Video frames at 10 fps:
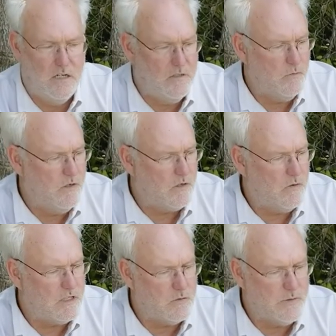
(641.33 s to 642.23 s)
One of the
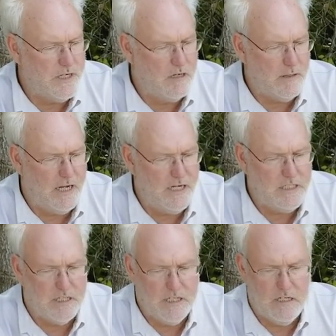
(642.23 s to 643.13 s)
questions we get about
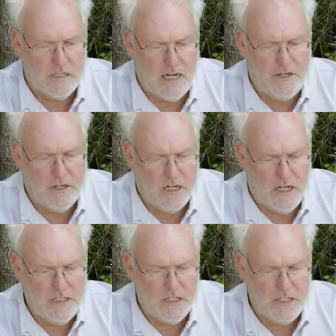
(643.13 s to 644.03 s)
aging deer is how you can
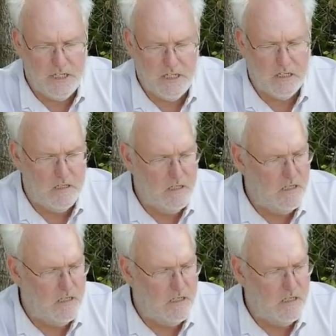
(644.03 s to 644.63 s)
age a deer.